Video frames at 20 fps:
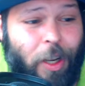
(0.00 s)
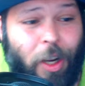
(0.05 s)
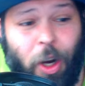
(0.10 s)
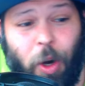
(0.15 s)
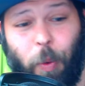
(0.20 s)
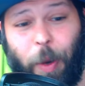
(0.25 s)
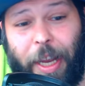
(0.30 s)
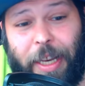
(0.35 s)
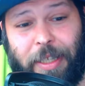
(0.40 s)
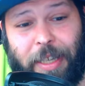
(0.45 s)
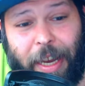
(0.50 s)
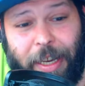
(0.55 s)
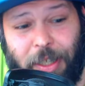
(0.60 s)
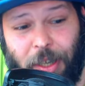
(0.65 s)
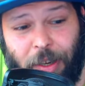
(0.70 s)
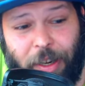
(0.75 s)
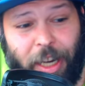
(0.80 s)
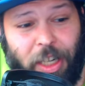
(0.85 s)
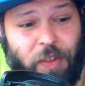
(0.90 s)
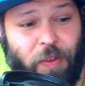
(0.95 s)
Queen takes
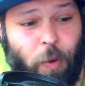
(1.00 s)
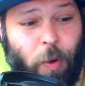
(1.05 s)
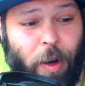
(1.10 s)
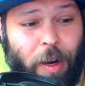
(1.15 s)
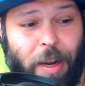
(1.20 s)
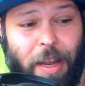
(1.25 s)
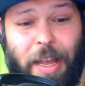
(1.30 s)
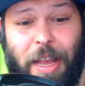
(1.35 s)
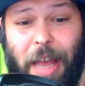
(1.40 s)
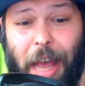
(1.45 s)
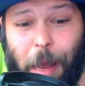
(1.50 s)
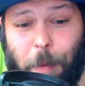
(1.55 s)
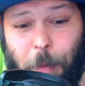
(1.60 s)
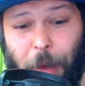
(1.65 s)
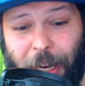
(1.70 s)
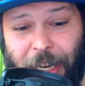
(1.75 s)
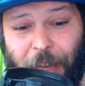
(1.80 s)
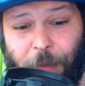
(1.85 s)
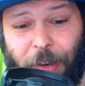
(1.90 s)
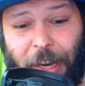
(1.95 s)
on h4. I
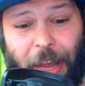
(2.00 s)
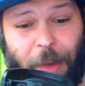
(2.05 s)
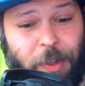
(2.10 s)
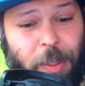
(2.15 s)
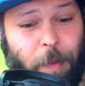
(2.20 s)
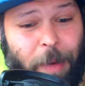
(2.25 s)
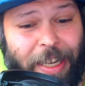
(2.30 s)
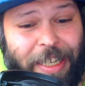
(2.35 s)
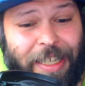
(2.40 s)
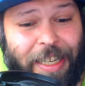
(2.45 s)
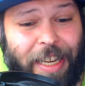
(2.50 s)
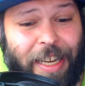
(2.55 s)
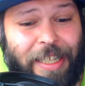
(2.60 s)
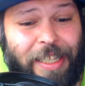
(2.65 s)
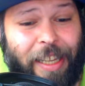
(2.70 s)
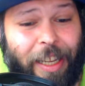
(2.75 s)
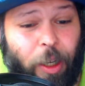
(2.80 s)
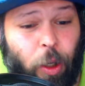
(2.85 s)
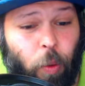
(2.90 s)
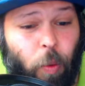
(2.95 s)
might even have some ideas
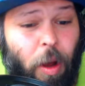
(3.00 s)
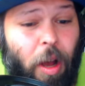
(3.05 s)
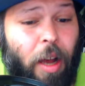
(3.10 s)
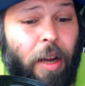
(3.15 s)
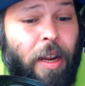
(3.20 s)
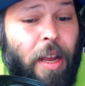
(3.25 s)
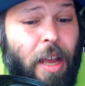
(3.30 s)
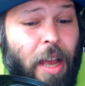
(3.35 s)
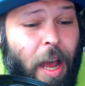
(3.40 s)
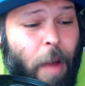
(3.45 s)
later on